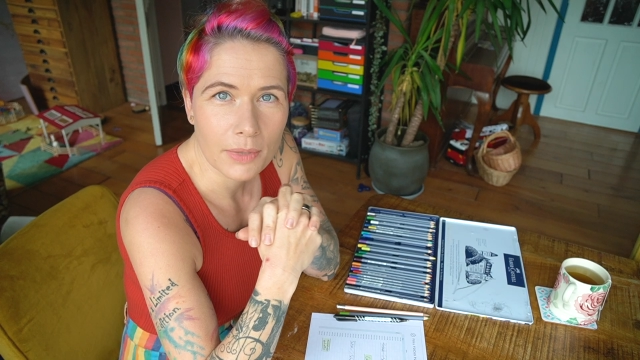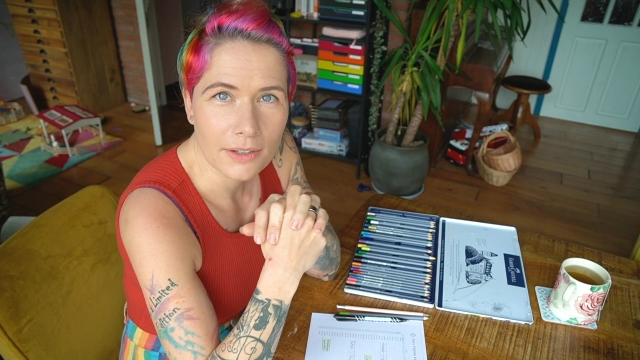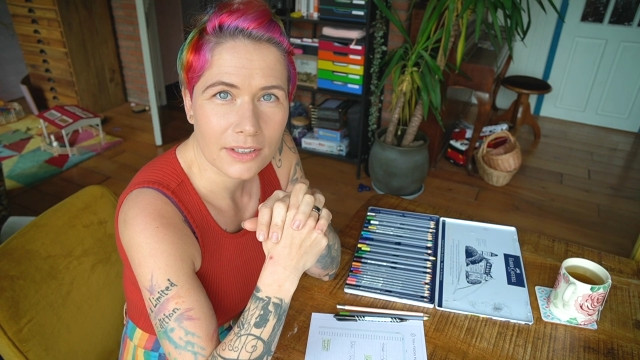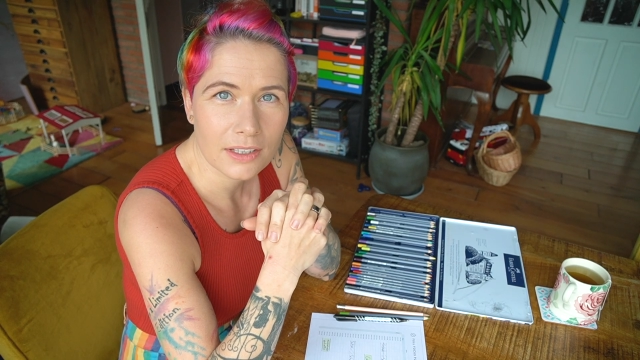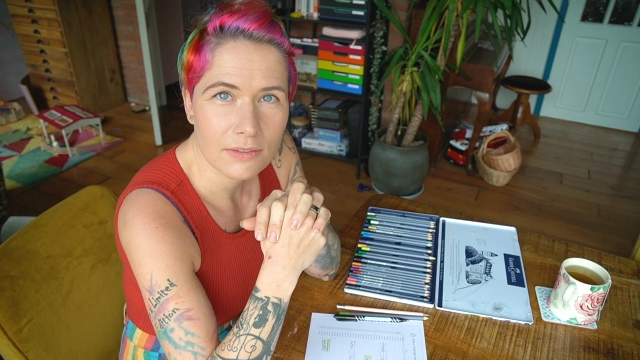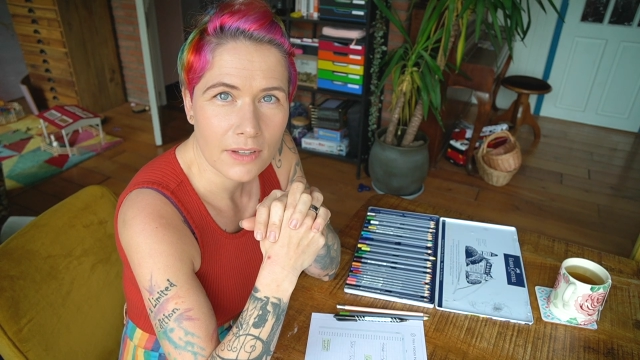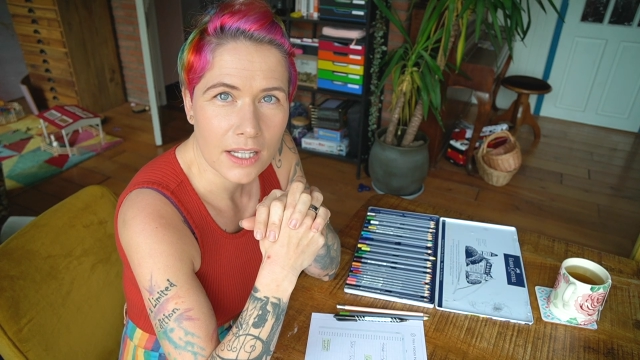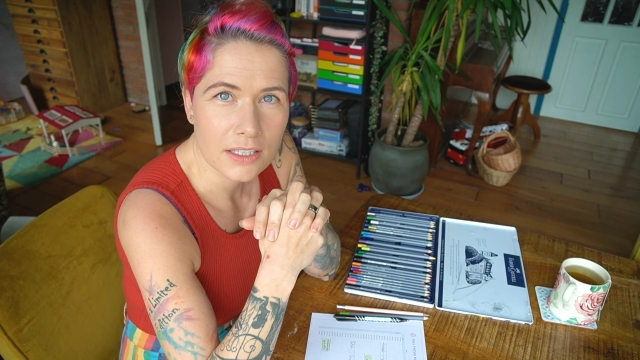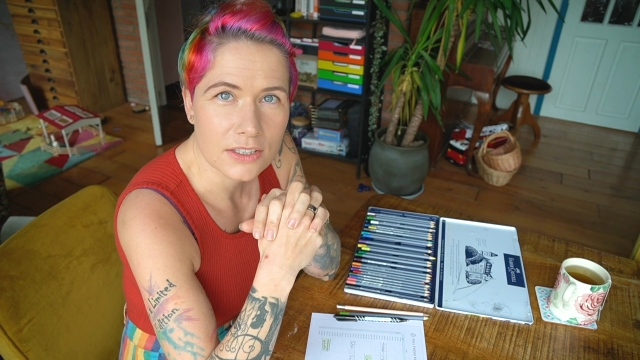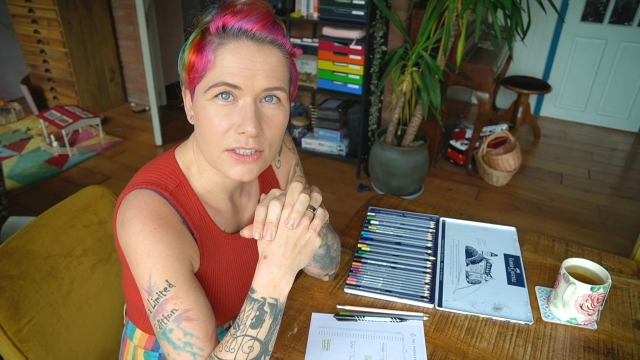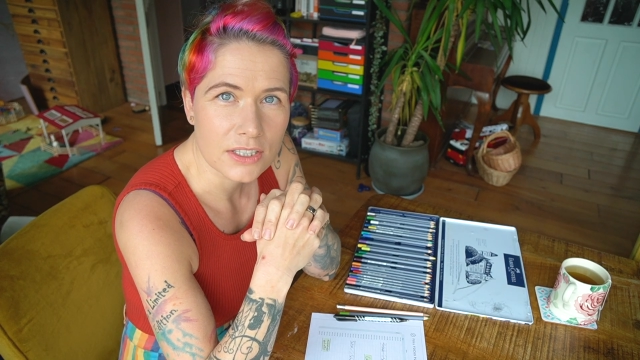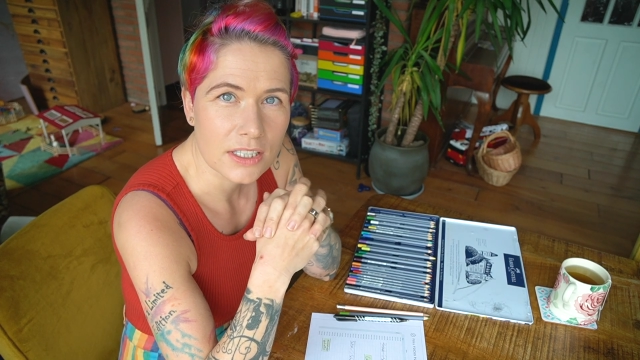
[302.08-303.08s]
positive
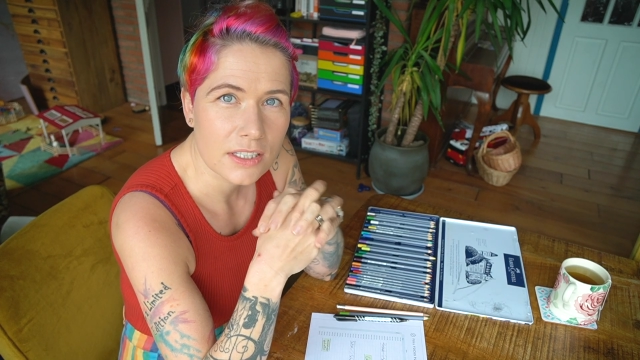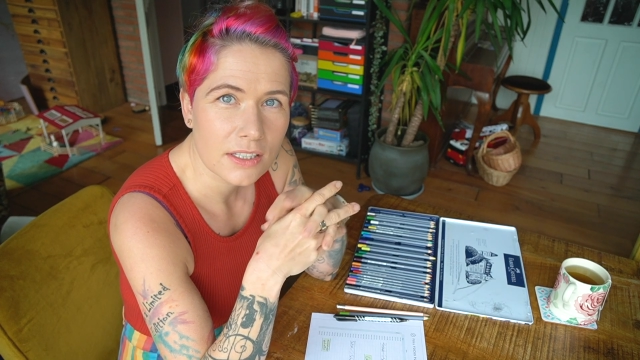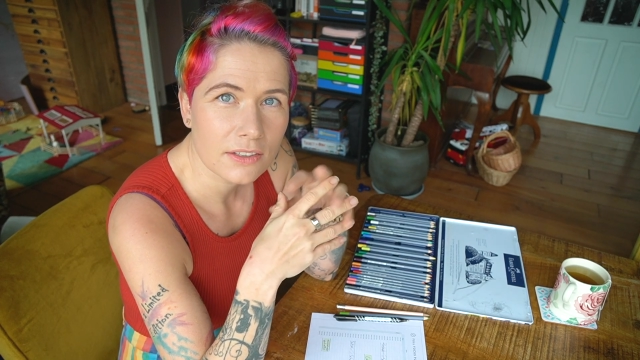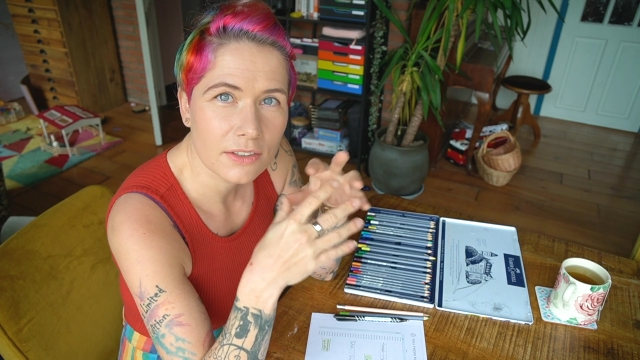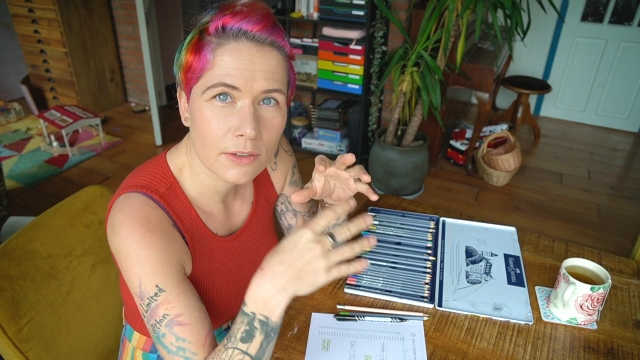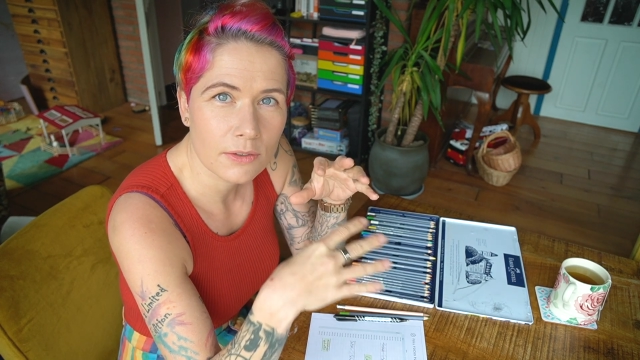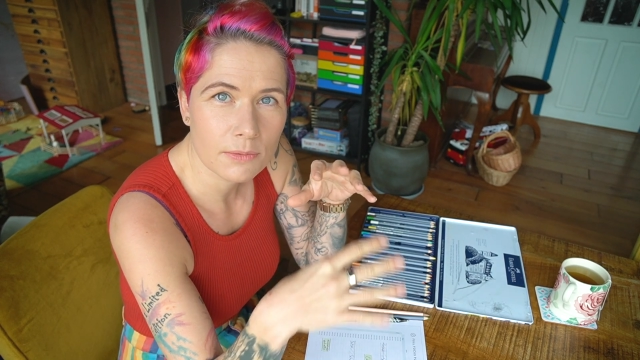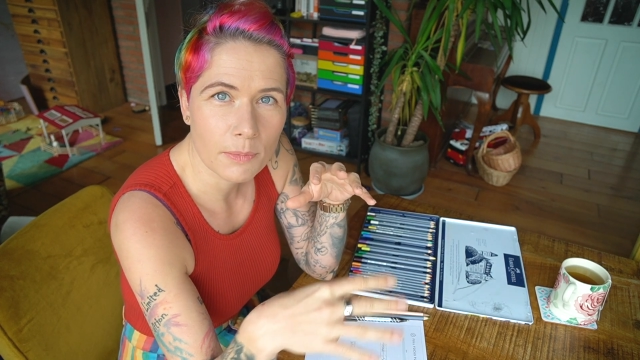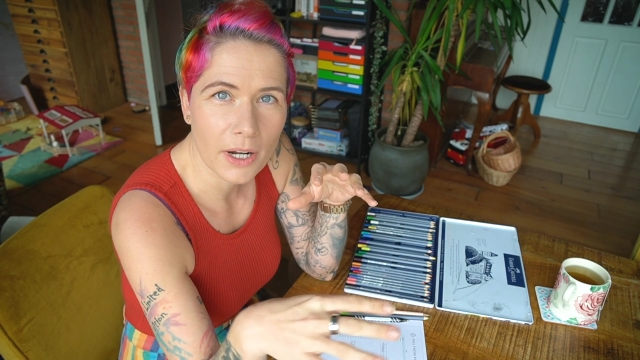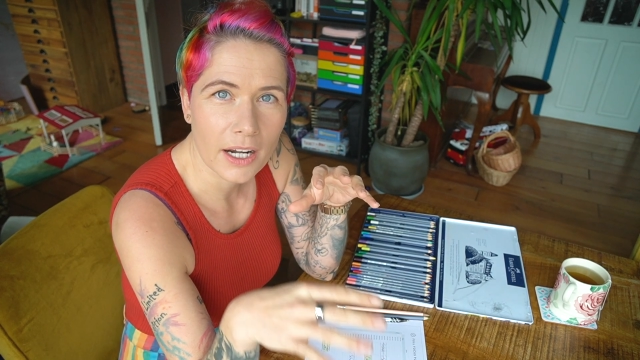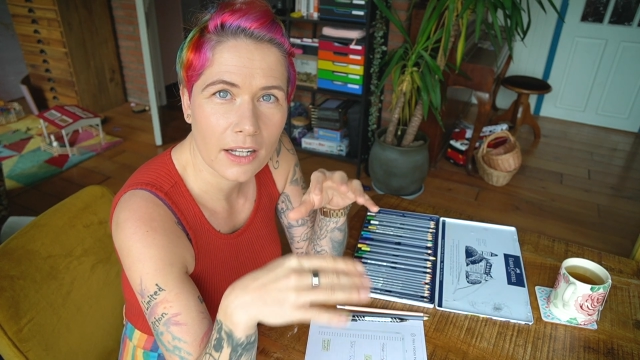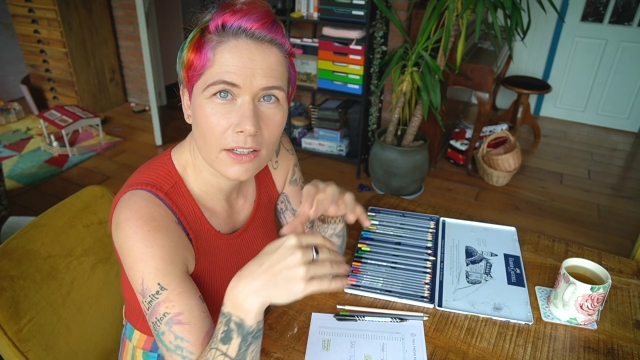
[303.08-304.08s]
energy. So
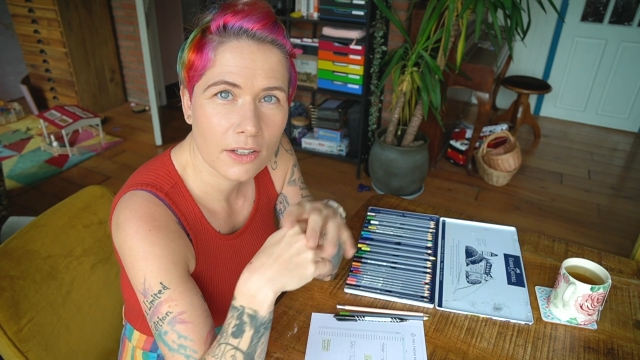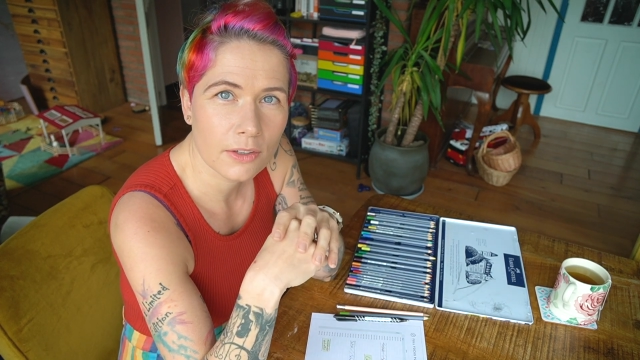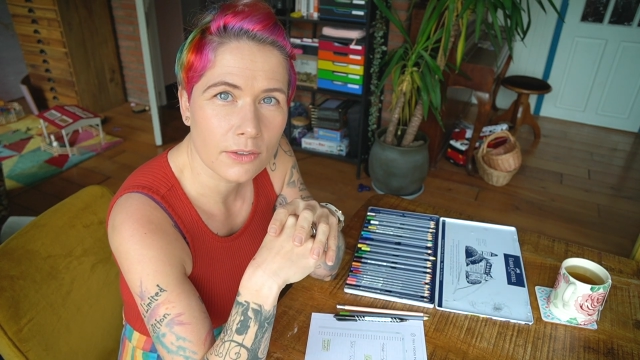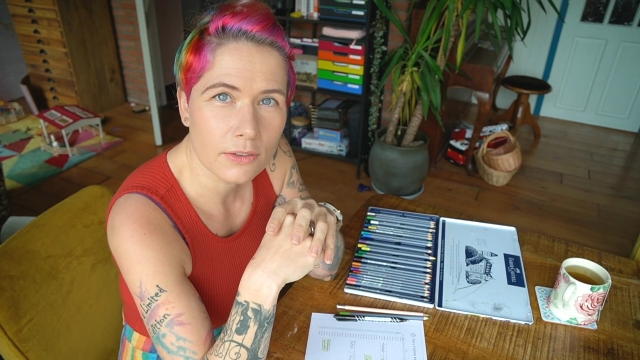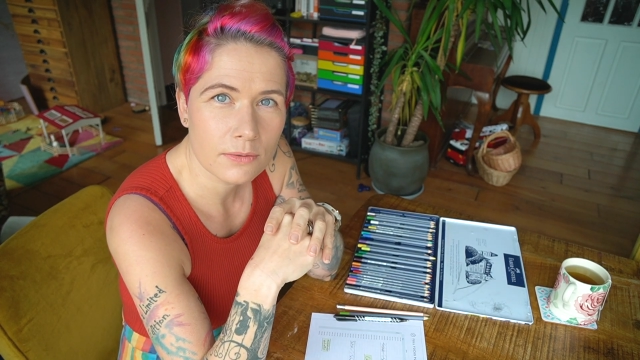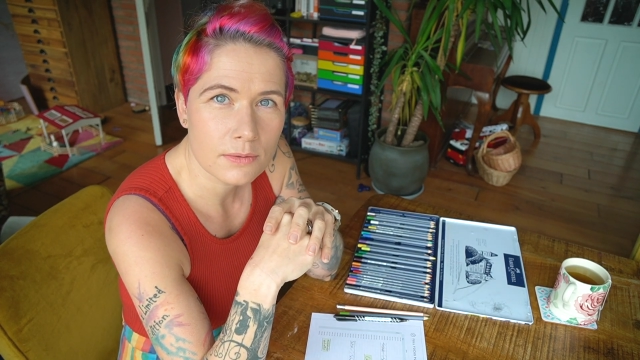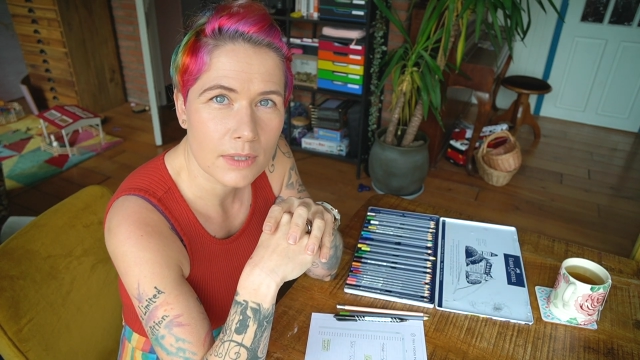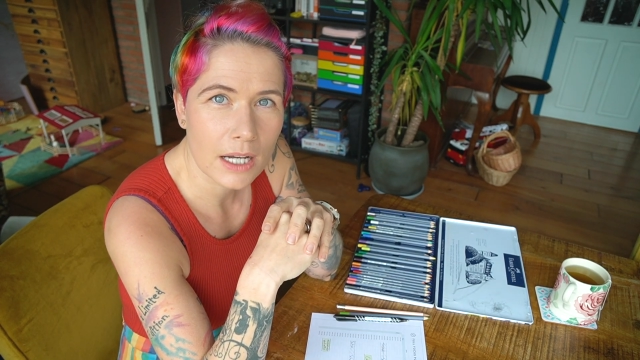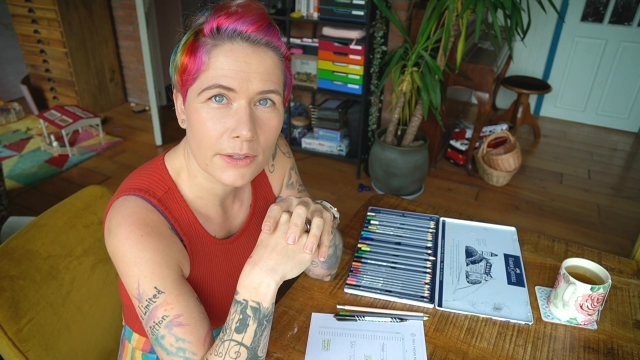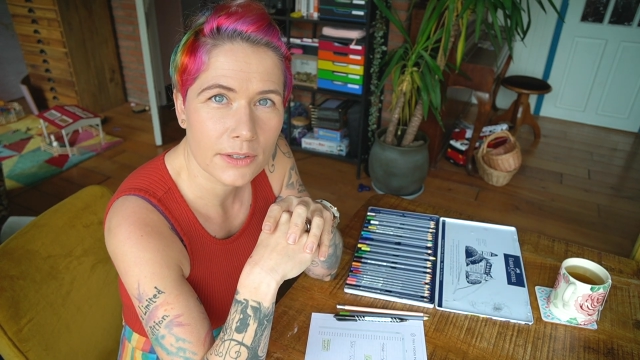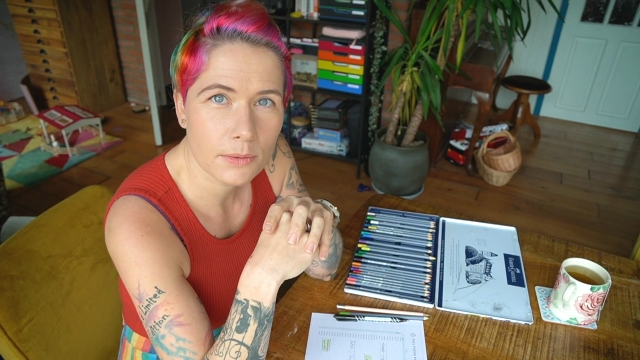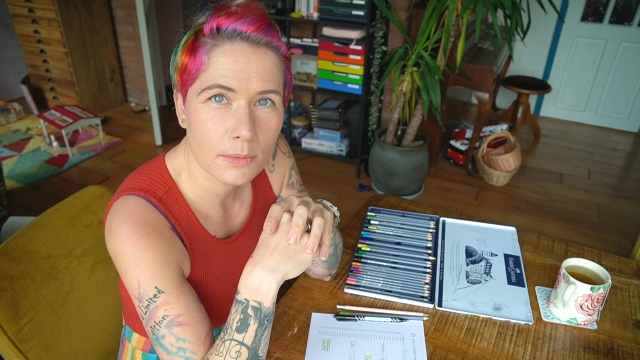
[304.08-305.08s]
spreading those
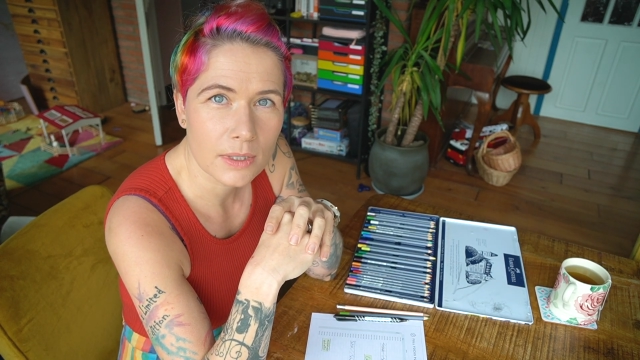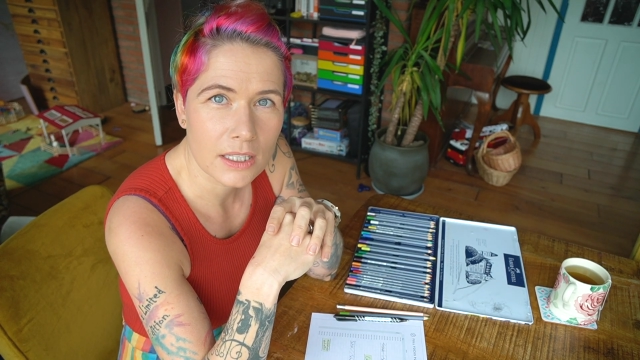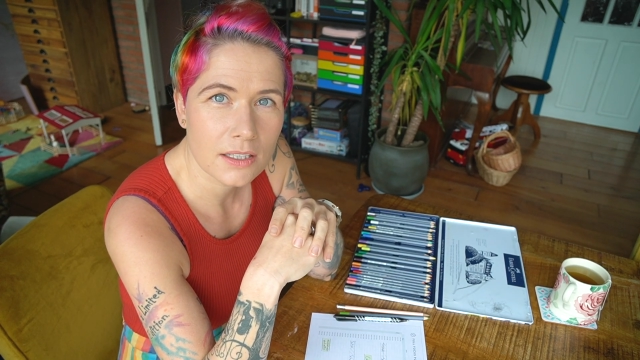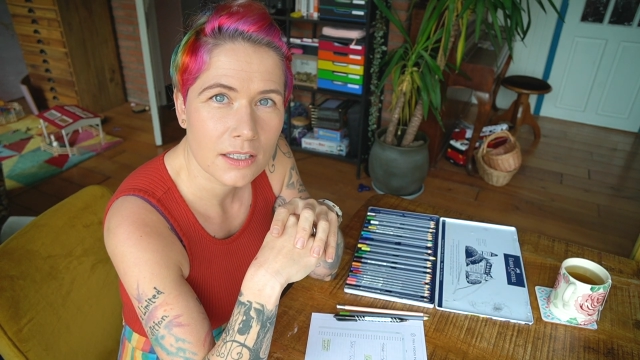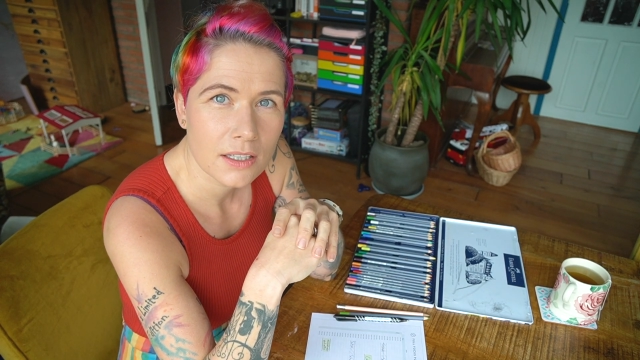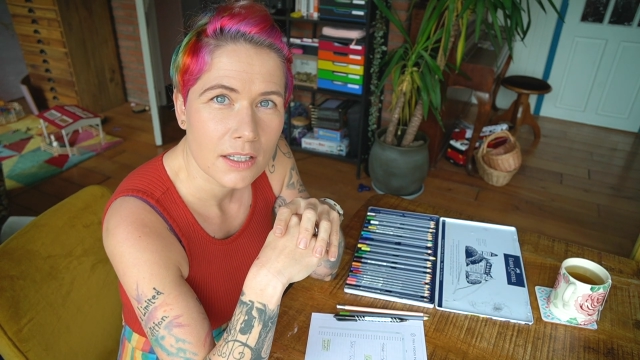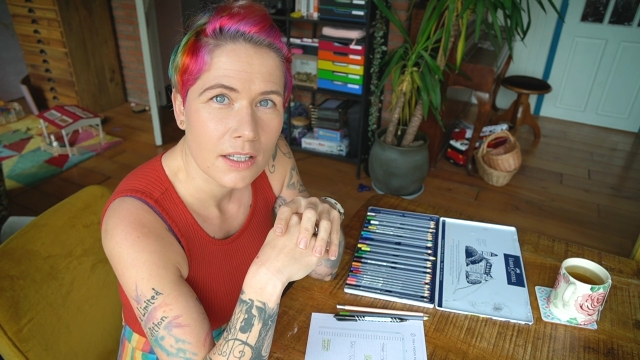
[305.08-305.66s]
throughout the week